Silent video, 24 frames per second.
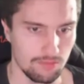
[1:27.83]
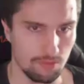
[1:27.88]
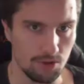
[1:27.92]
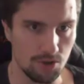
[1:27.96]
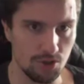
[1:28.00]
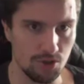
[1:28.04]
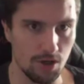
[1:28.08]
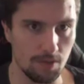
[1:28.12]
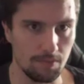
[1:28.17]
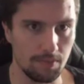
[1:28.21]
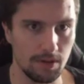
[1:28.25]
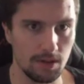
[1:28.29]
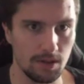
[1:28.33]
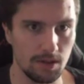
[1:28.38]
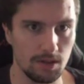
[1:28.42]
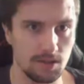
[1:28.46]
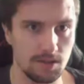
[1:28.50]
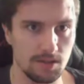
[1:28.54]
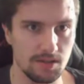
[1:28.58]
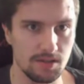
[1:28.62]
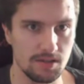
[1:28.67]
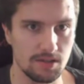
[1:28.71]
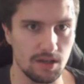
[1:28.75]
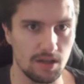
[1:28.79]
shopping
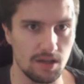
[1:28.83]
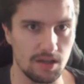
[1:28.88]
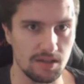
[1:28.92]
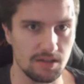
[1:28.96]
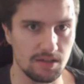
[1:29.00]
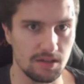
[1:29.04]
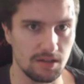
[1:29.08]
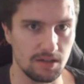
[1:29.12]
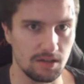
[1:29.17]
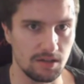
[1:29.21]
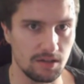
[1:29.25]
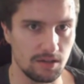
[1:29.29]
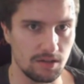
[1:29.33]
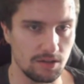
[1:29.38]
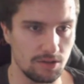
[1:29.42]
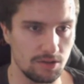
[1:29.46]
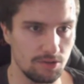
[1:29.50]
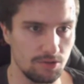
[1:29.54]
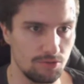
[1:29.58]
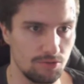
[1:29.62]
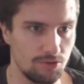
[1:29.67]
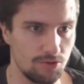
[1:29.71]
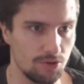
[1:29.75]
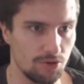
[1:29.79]
list testing
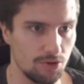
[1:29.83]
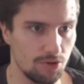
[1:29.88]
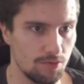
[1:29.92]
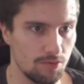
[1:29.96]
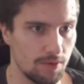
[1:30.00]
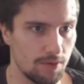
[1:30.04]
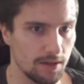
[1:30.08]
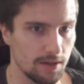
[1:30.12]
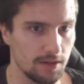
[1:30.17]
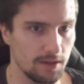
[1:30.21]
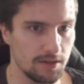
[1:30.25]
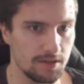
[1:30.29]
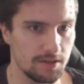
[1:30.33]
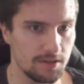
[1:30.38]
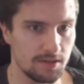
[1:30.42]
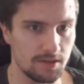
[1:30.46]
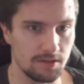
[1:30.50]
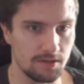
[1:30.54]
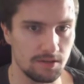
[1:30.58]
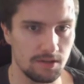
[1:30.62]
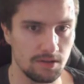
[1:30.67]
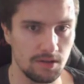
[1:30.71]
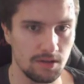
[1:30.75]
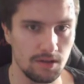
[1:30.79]
YouTube, at least
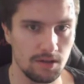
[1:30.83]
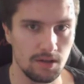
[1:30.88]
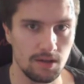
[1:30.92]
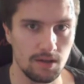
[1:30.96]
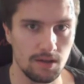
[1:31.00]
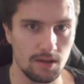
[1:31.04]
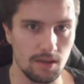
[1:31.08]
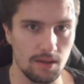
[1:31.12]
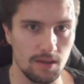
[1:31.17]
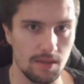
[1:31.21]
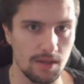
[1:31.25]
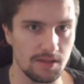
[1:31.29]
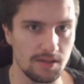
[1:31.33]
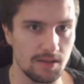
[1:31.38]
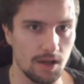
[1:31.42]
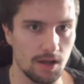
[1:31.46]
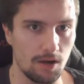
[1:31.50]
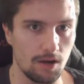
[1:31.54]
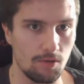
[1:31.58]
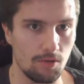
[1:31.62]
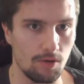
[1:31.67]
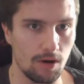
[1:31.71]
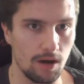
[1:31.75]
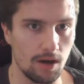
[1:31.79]
that's
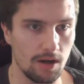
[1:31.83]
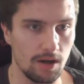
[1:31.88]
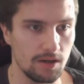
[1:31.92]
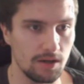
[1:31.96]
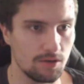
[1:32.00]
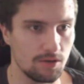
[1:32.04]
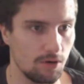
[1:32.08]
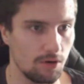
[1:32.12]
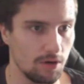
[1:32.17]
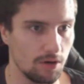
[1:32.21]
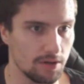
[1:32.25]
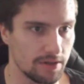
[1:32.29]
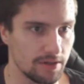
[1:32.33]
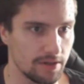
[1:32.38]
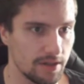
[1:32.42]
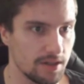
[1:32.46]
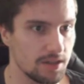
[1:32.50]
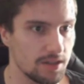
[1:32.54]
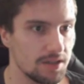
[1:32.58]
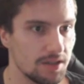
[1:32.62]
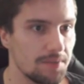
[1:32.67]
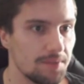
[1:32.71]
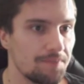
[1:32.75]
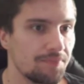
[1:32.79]
how I called it.